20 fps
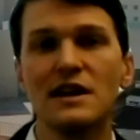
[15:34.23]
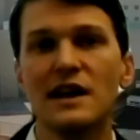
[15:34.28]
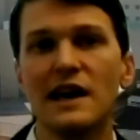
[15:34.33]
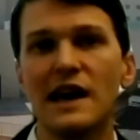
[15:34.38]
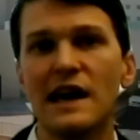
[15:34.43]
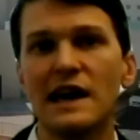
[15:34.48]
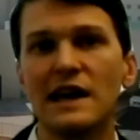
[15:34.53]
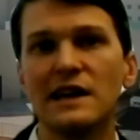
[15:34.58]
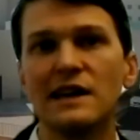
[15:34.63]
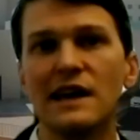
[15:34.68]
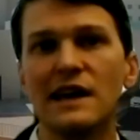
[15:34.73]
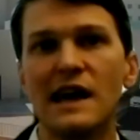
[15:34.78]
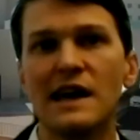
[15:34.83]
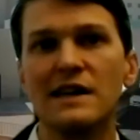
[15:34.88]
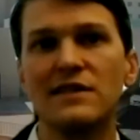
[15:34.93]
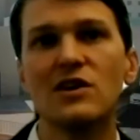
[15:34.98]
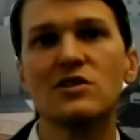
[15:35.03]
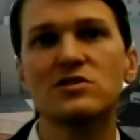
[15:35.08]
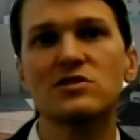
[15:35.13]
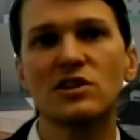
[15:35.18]
and
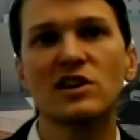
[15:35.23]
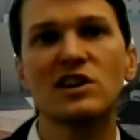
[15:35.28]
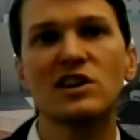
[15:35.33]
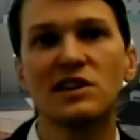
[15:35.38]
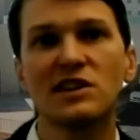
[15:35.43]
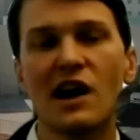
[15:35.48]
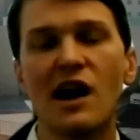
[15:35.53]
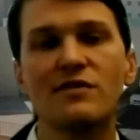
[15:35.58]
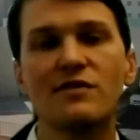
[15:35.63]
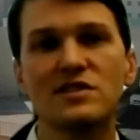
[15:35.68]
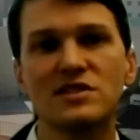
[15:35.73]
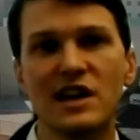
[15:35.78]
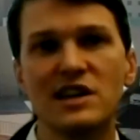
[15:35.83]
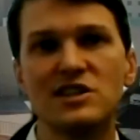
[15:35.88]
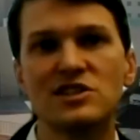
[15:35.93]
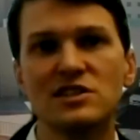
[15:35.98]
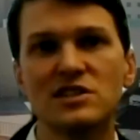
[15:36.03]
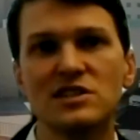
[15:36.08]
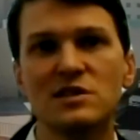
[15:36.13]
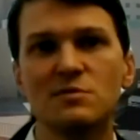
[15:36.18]
those are good
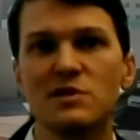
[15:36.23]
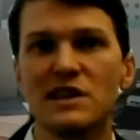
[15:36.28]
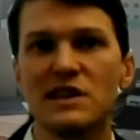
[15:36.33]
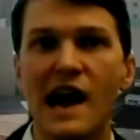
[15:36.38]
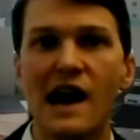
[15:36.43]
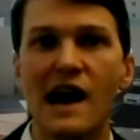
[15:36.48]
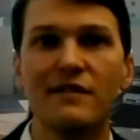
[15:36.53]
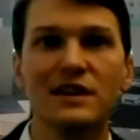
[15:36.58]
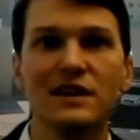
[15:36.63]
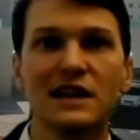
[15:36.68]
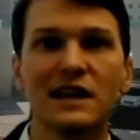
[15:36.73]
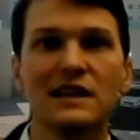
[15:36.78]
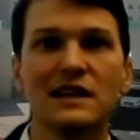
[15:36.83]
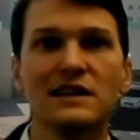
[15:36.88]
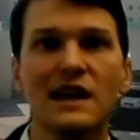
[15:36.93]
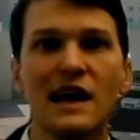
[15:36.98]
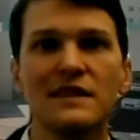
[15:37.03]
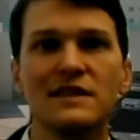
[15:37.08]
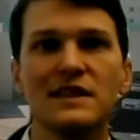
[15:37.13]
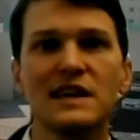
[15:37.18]
conversations to be having.
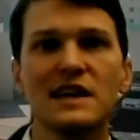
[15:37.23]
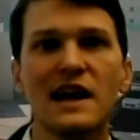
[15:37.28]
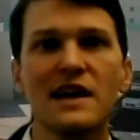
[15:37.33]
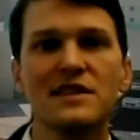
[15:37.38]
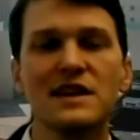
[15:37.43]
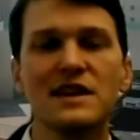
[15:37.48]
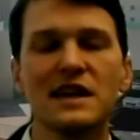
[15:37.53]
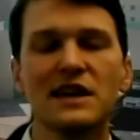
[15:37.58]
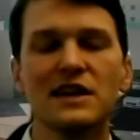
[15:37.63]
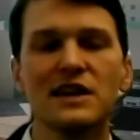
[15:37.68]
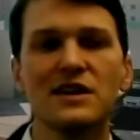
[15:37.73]
And then I think,